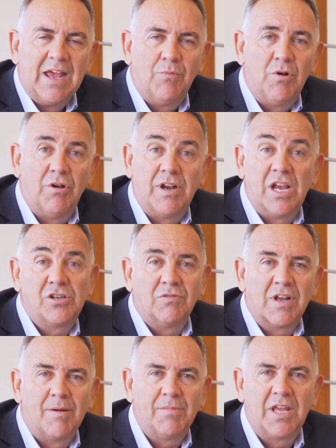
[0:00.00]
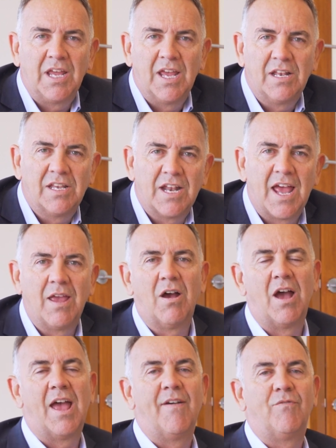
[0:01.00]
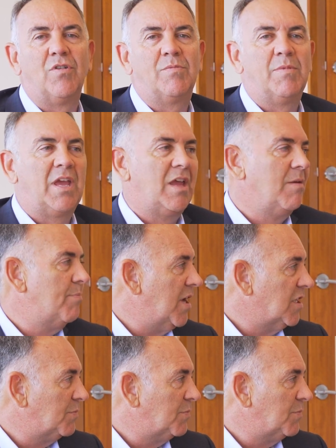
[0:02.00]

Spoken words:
We're a national company, and today I have with me Peter